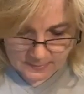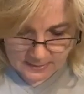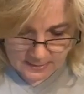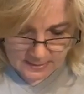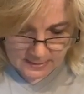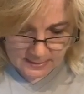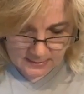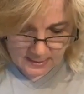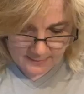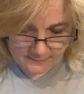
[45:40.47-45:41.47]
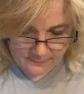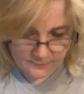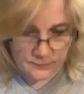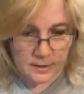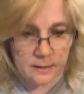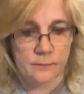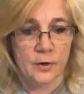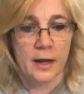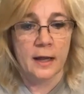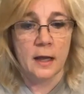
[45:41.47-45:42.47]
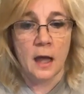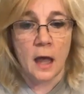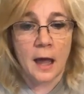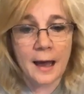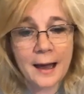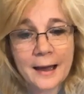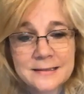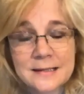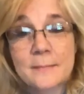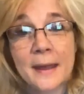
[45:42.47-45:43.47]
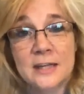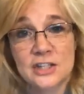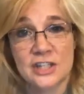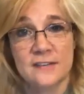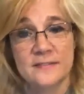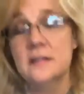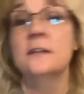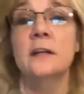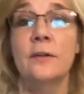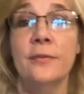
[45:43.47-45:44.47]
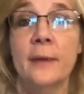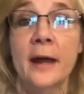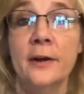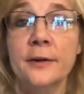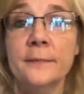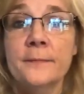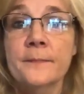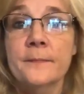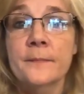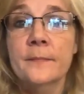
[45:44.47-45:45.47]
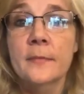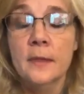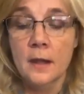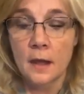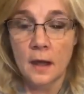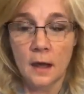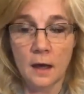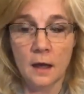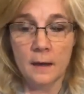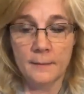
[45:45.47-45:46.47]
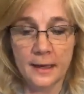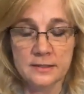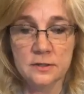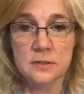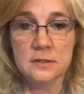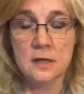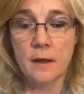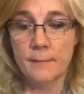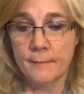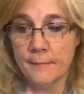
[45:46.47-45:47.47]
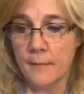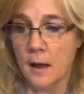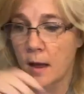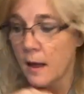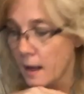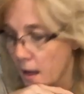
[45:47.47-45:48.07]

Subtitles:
to get it in the Let Freedom ring, I did a makeshift little threader. I took some